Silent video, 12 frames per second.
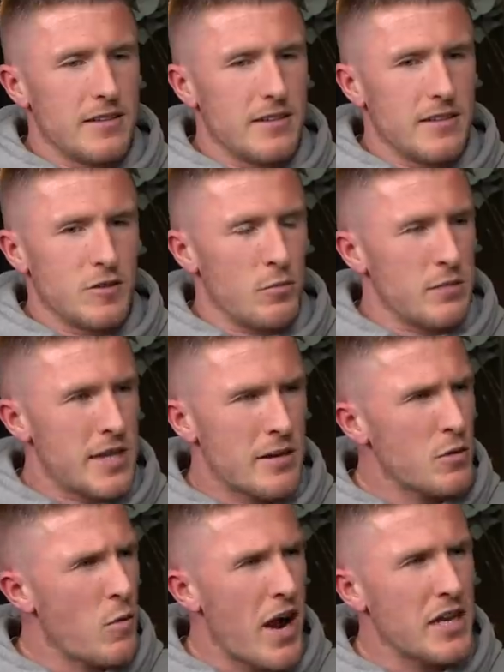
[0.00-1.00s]
sometimes
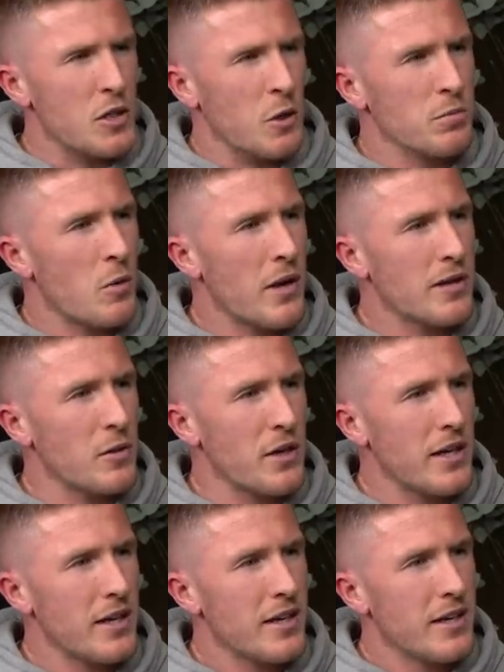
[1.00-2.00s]
it winds you up though, lad, doesn't
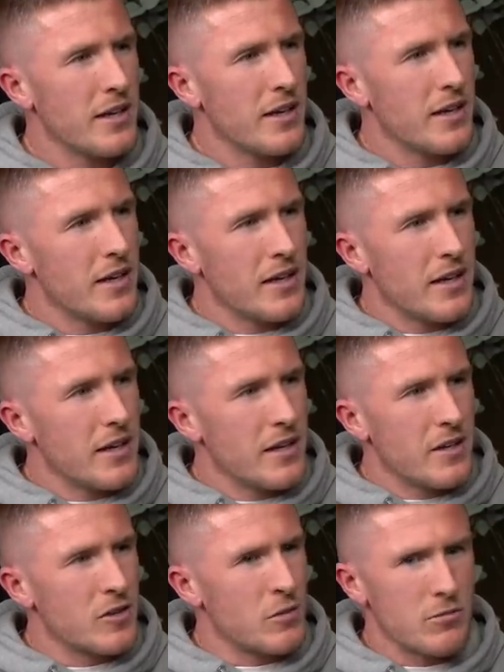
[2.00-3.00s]
it?
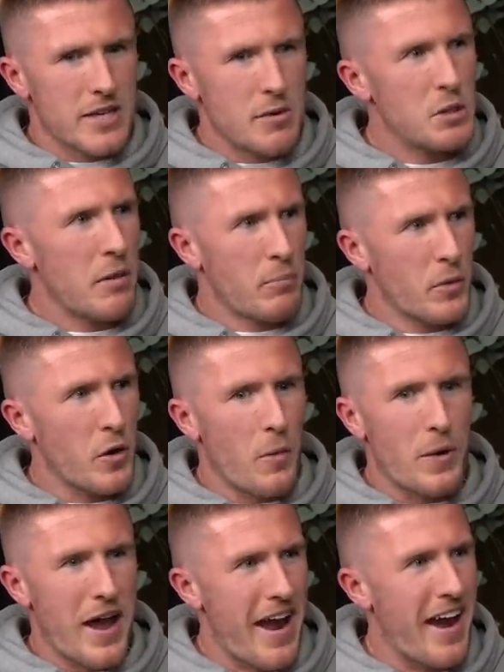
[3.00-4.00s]
Sometimes you get
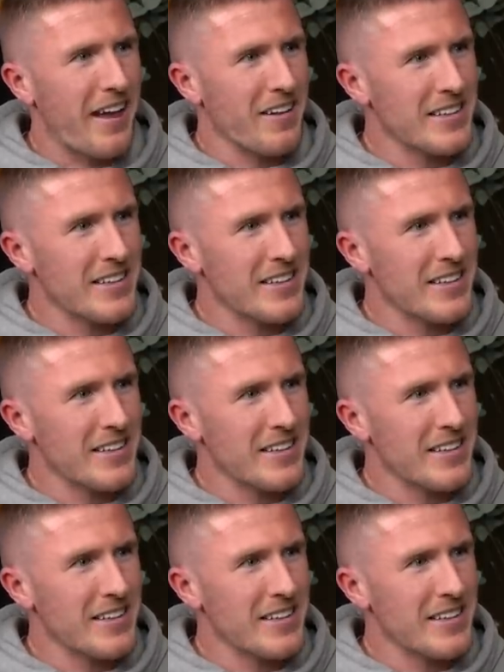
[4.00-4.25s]
proper held